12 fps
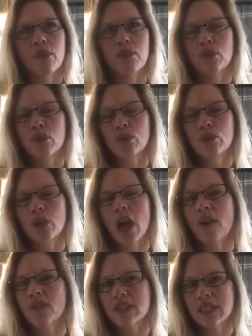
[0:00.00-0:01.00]
through
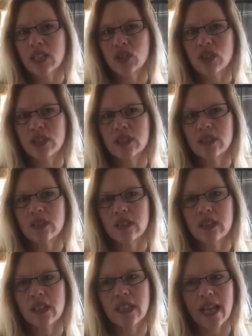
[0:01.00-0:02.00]
conversations
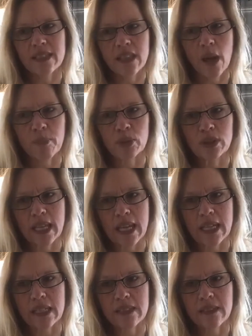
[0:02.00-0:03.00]
the last couple
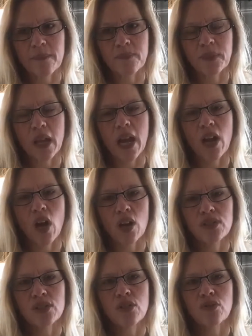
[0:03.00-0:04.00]
days, I
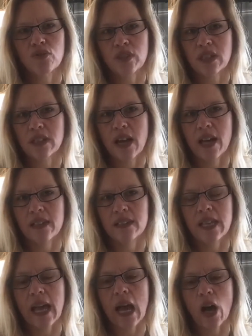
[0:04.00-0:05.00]
also
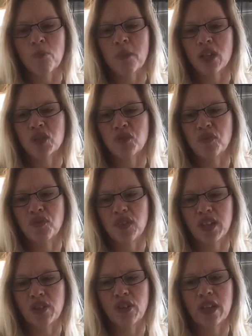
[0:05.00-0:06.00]
realized how much
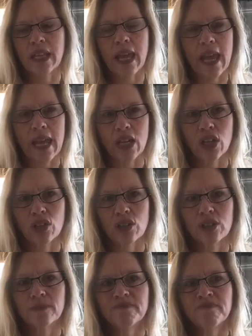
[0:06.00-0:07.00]
fear and
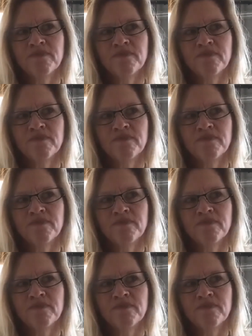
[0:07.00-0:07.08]
anger,